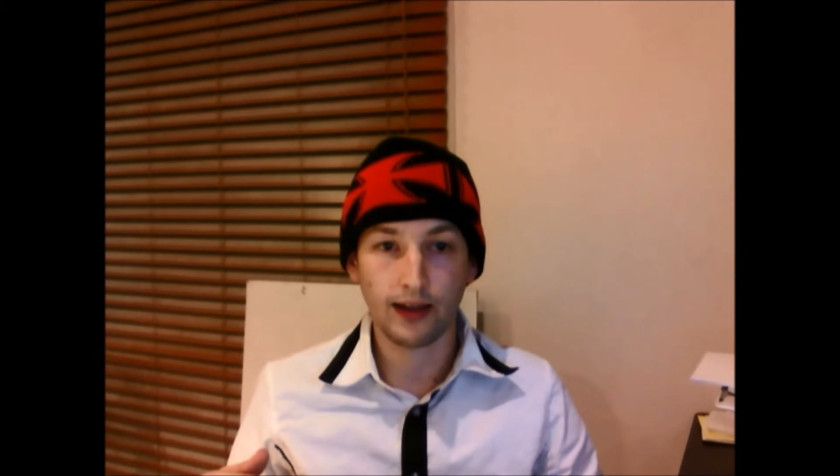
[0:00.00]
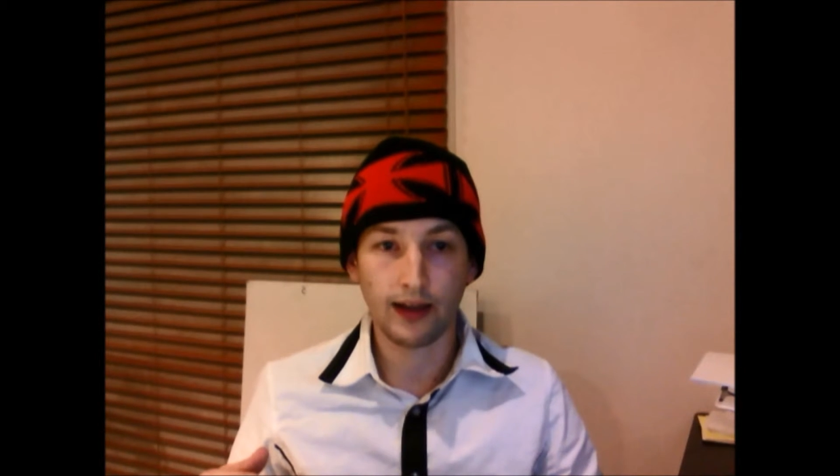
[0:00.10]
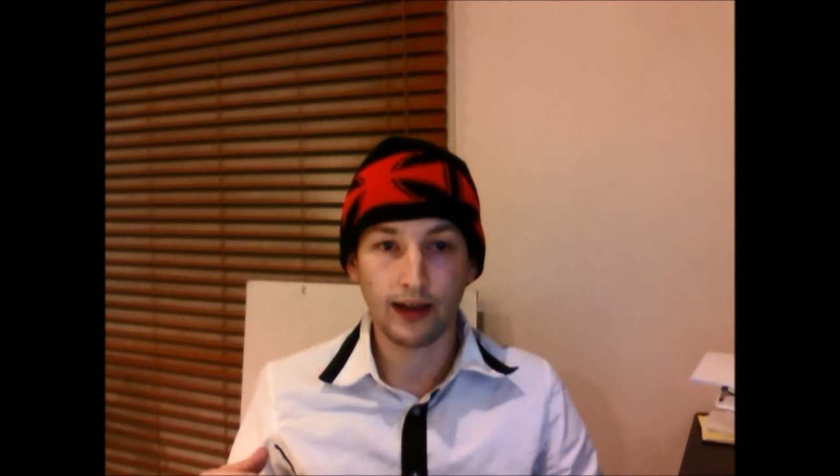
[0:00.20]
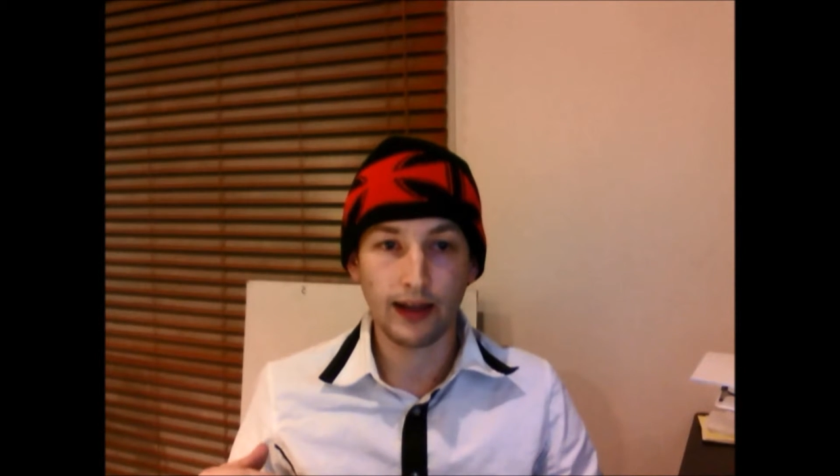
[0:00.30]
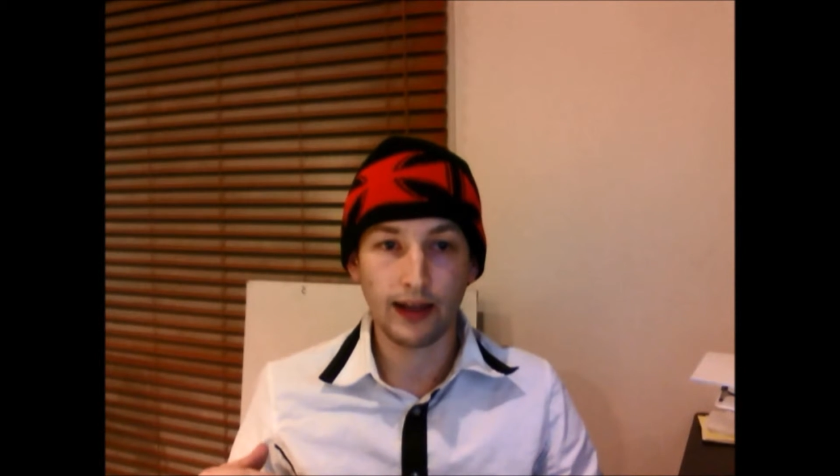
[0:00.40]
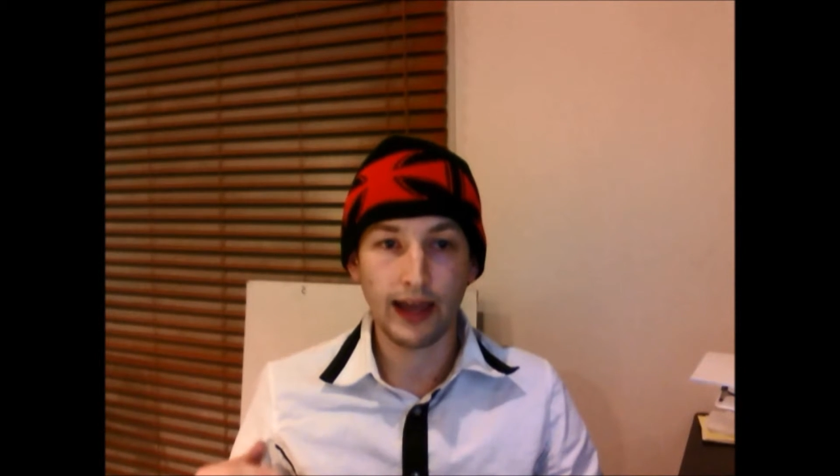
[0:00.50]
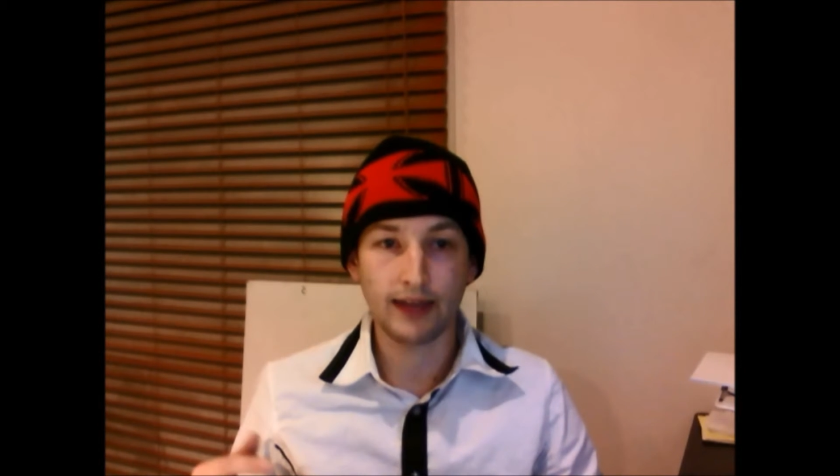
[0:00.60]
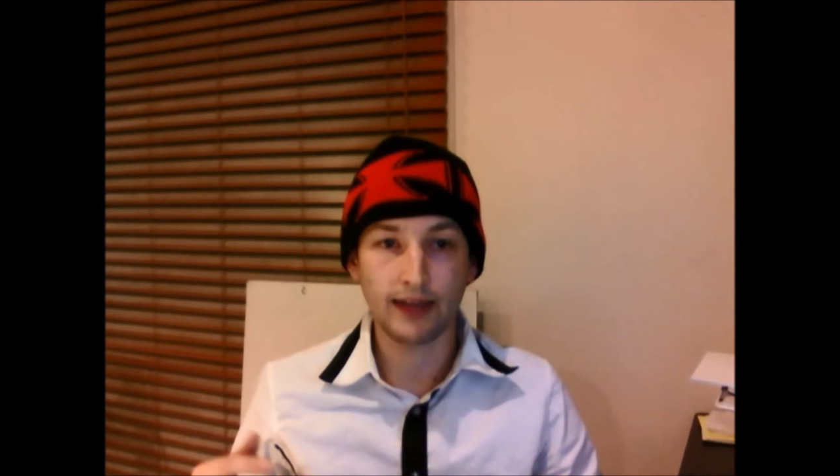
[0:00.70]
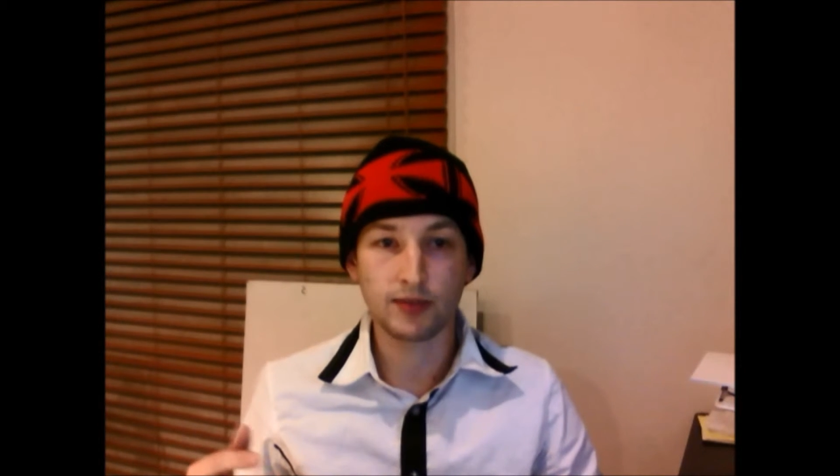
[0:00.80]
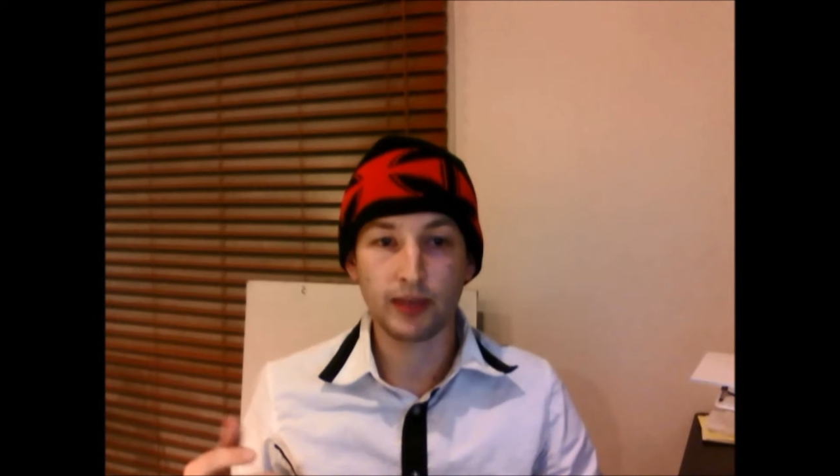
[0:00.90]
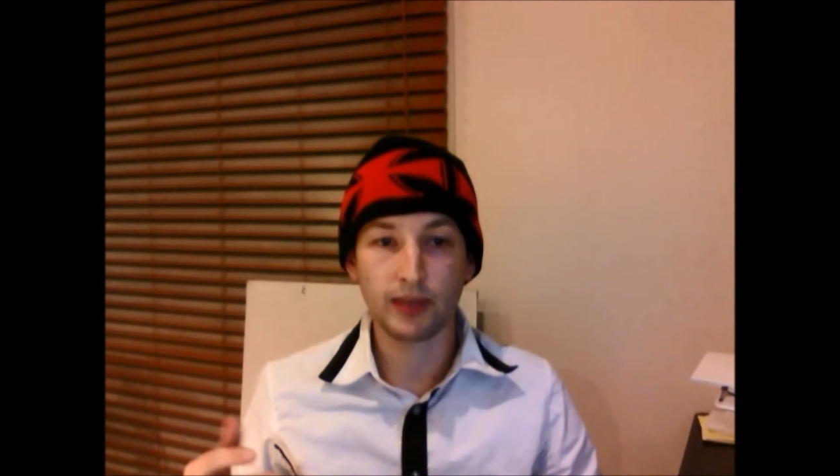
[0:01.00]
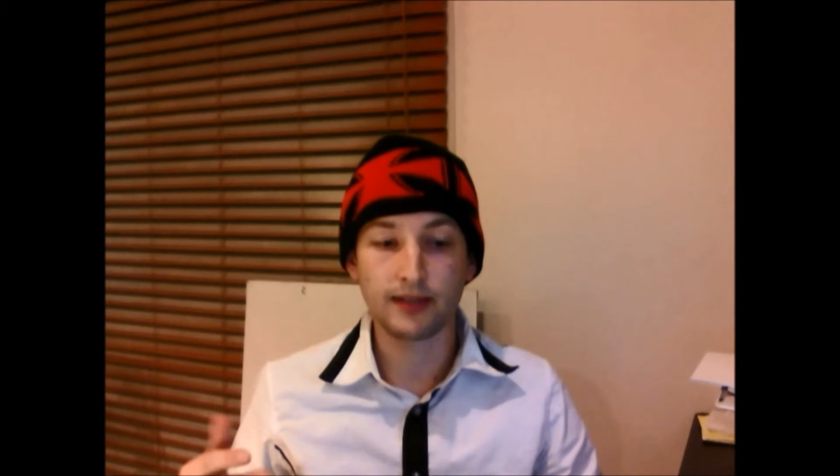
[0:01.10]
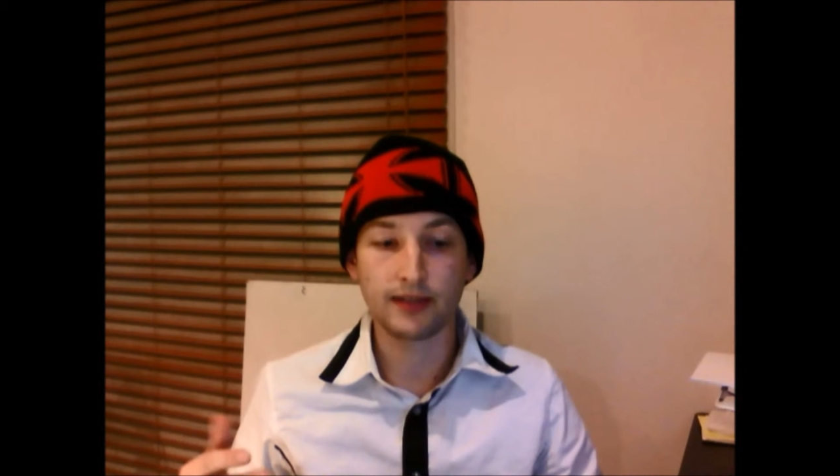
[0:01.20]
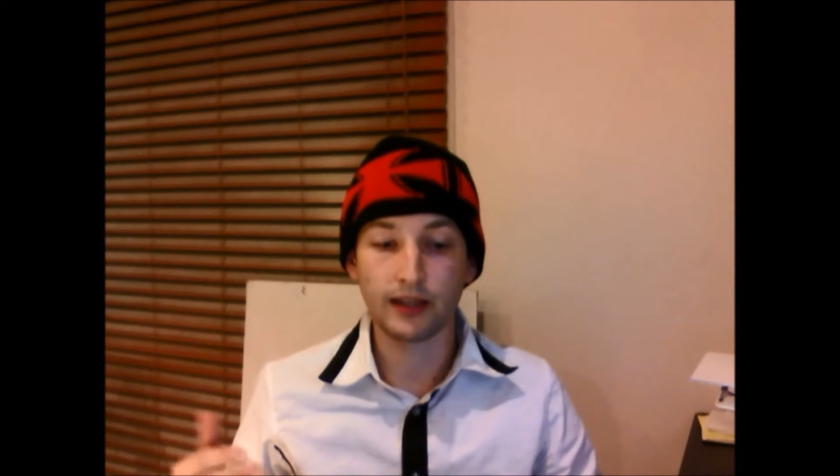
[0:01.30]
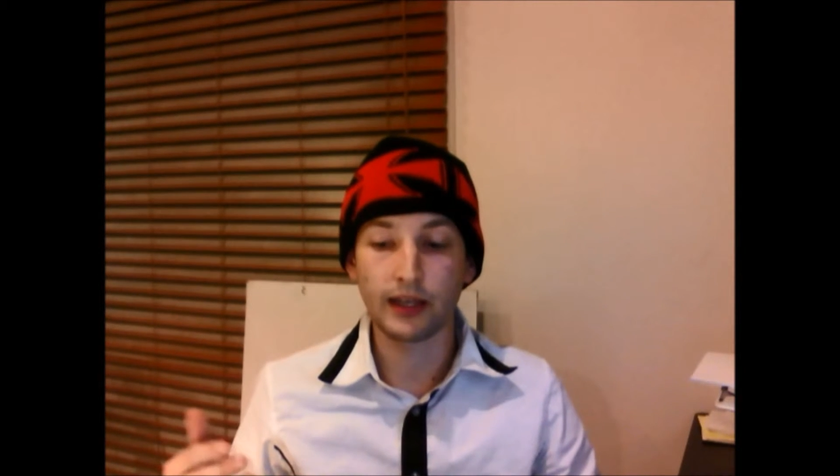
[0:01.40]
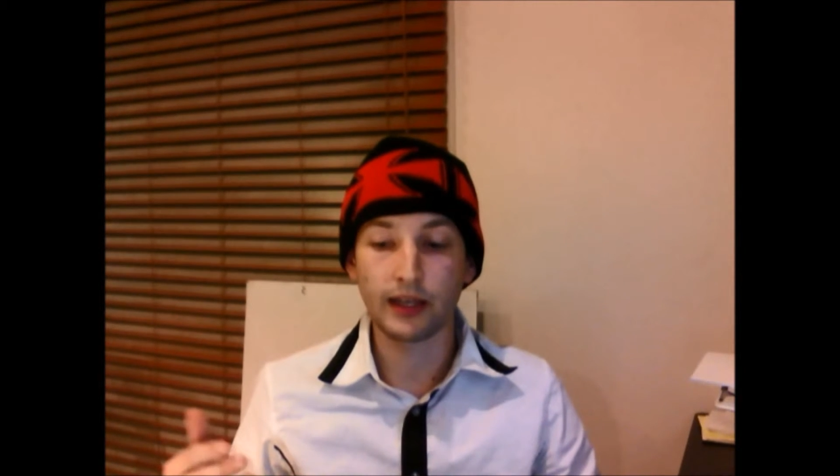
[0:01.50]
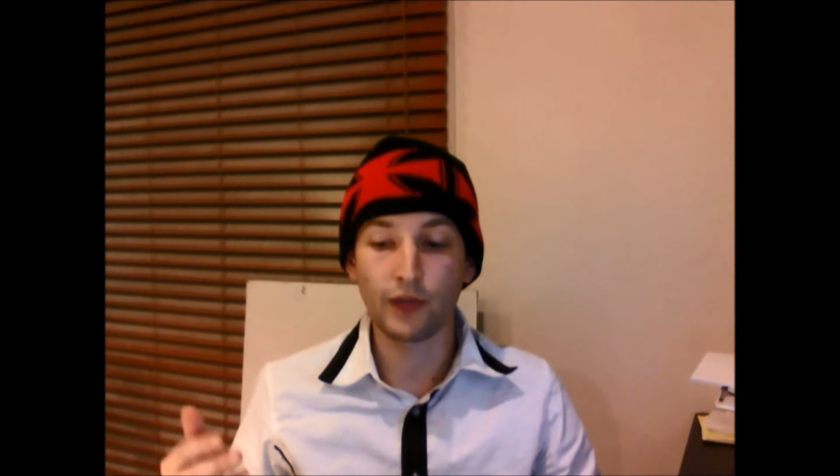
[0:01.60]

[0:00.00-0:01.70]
And basically,